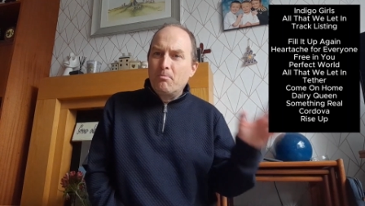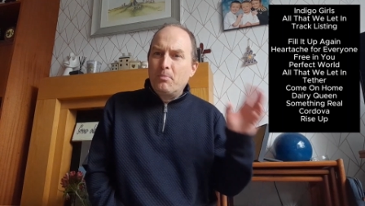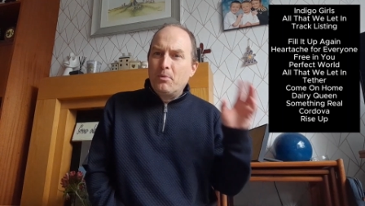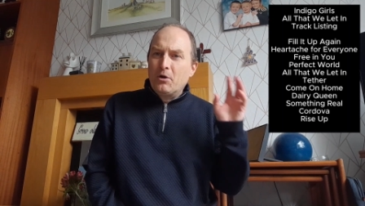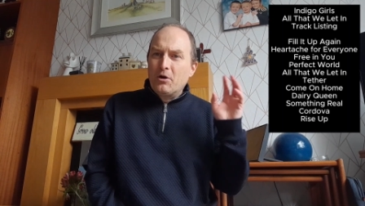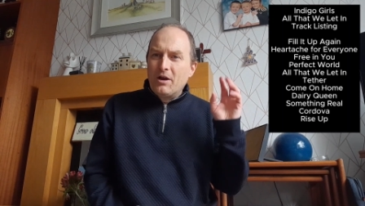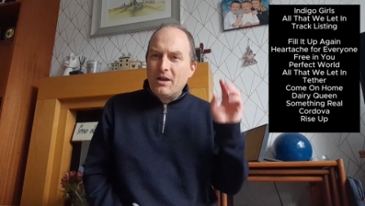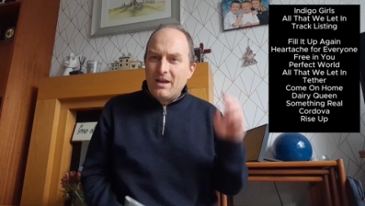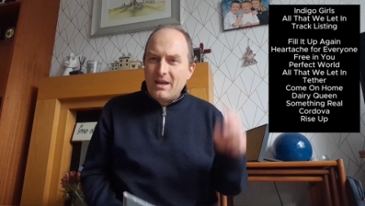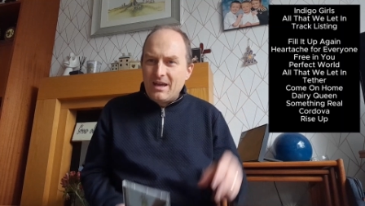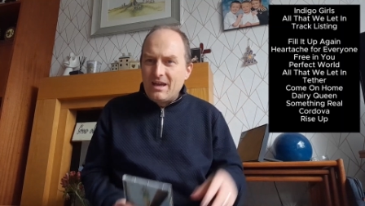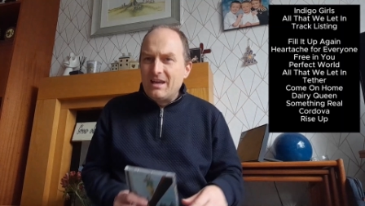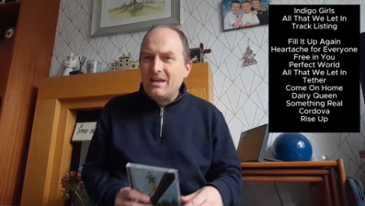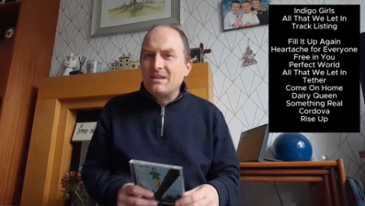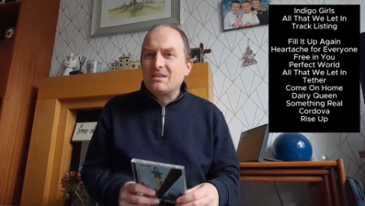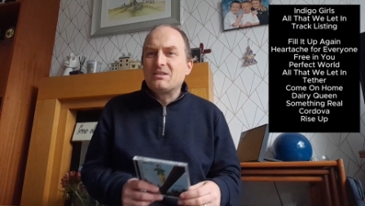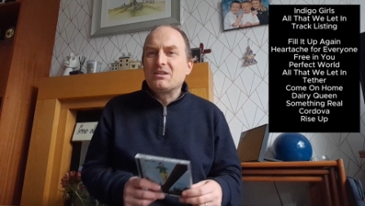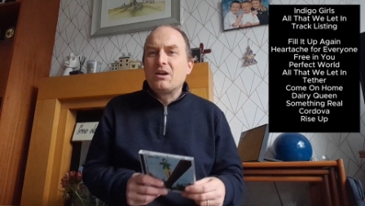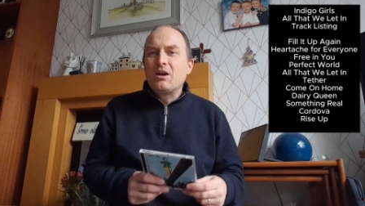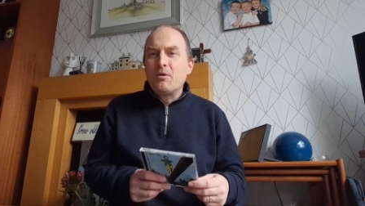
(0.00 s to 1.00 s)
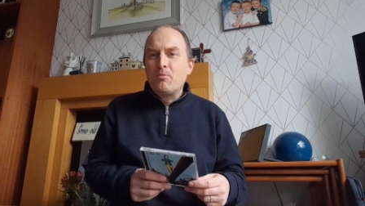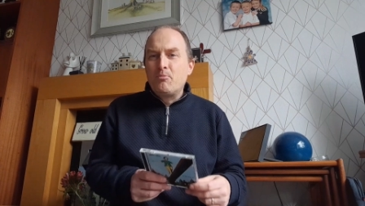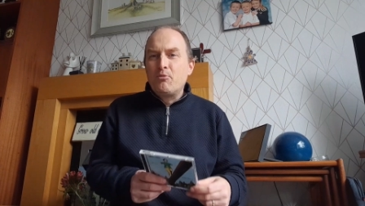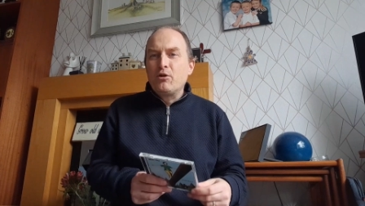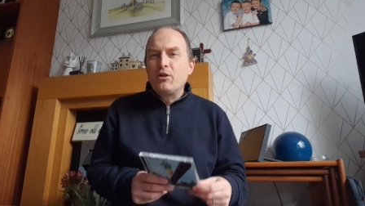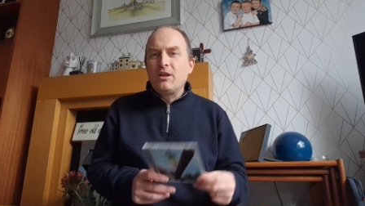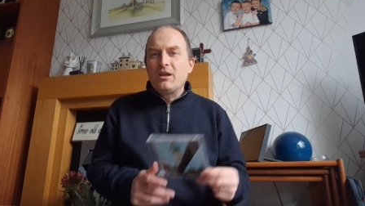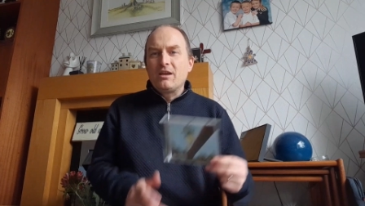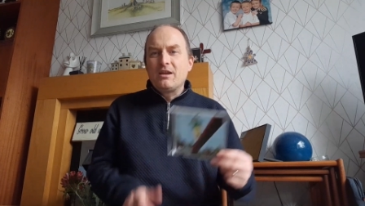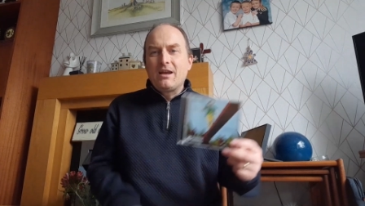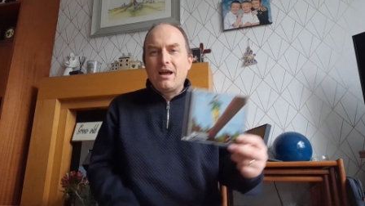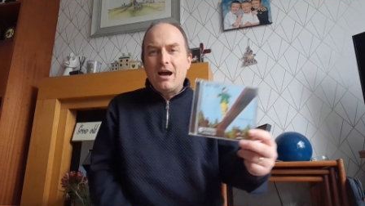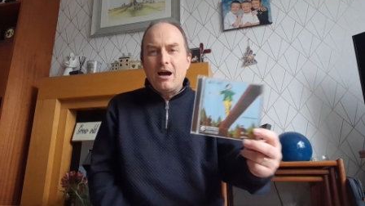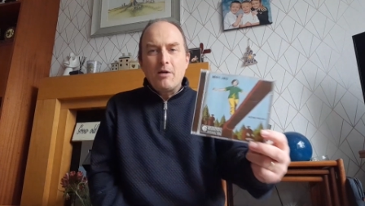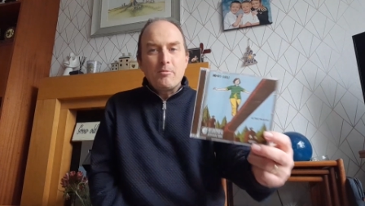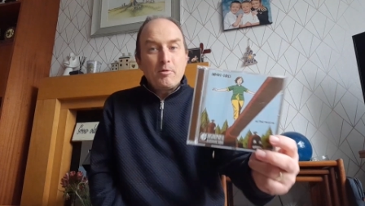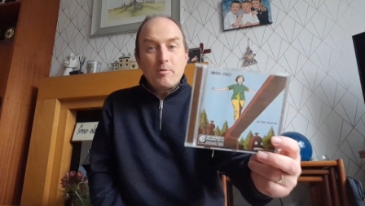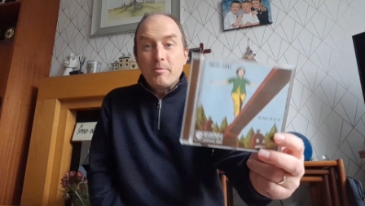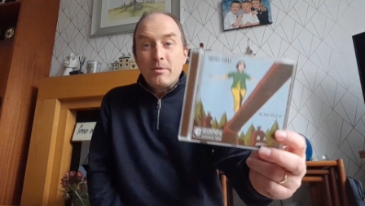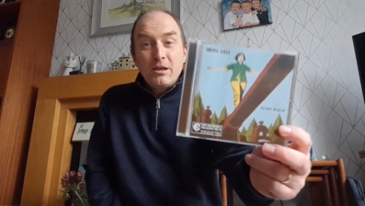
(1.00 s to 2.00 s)
but it is a brilliant
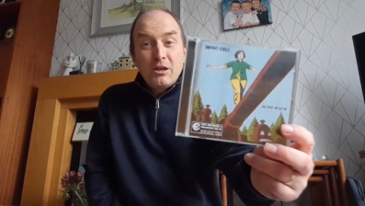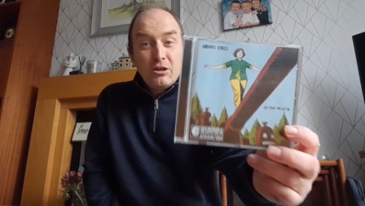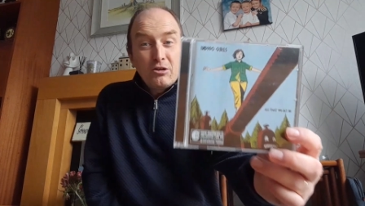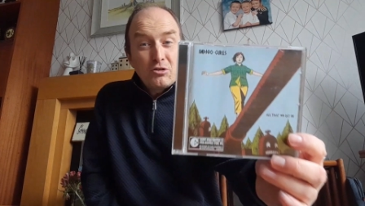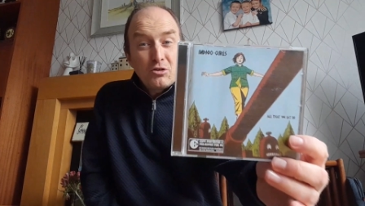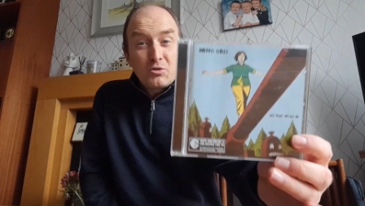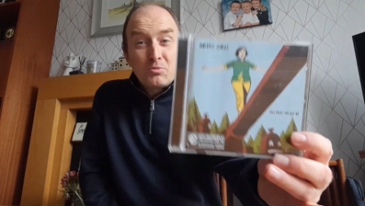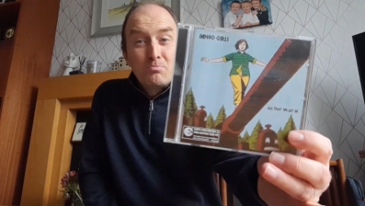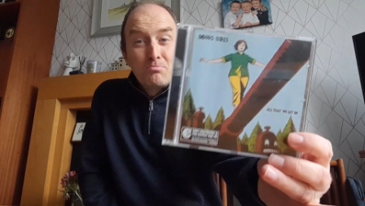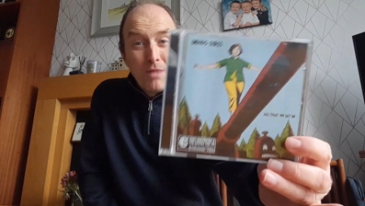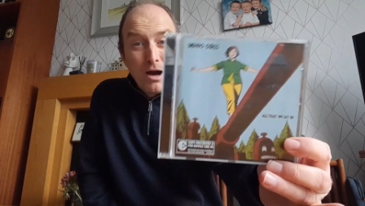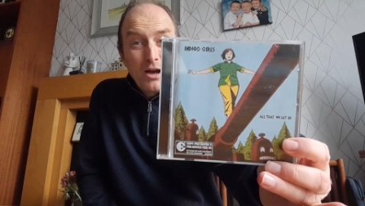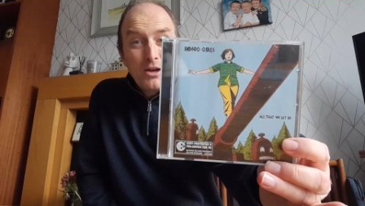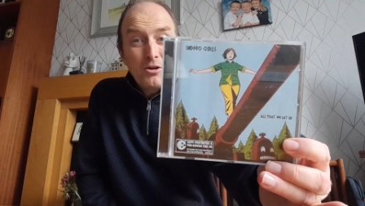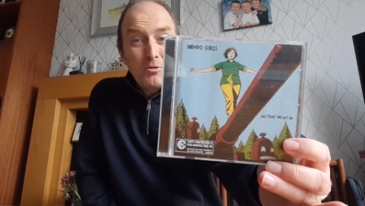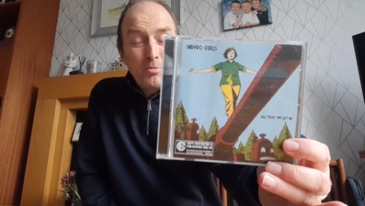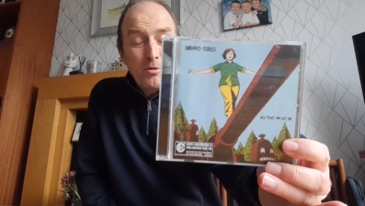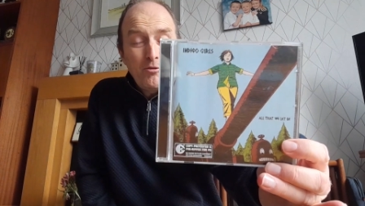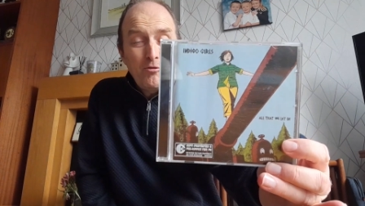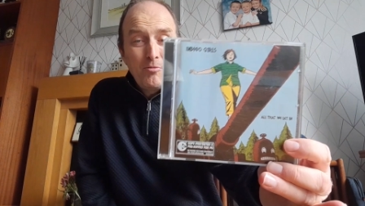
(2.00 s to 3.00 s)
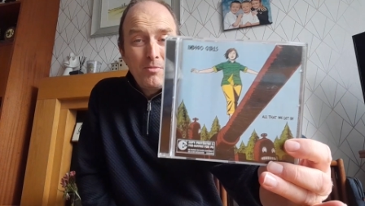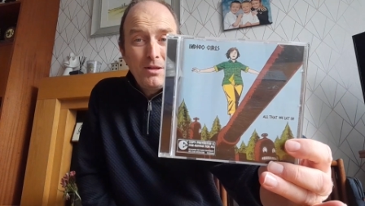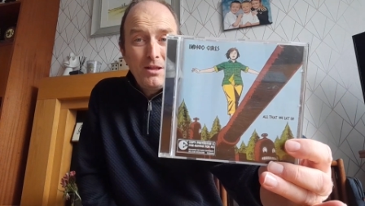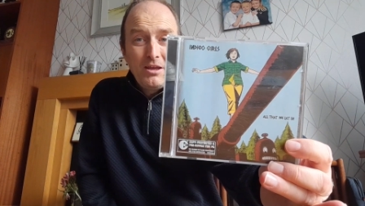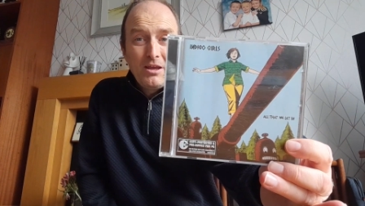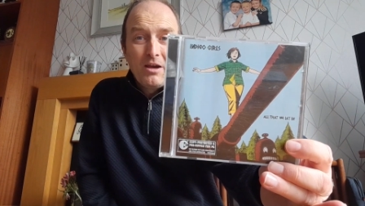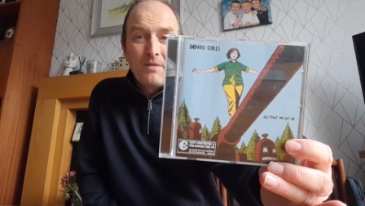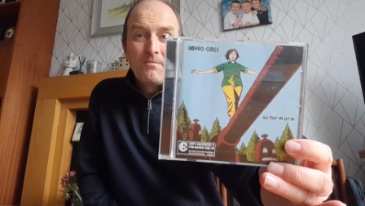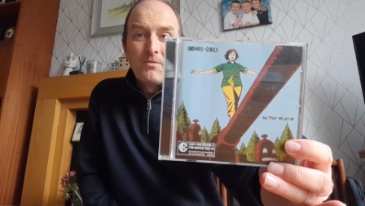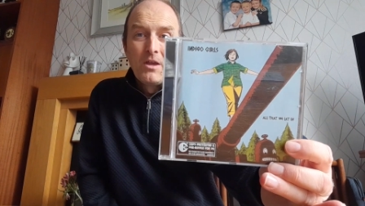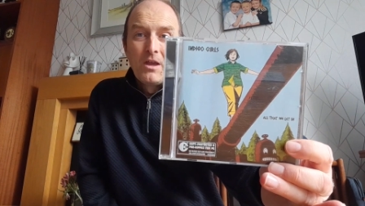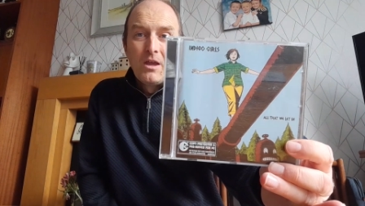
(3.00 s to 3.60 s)
album, and you just might not be familiar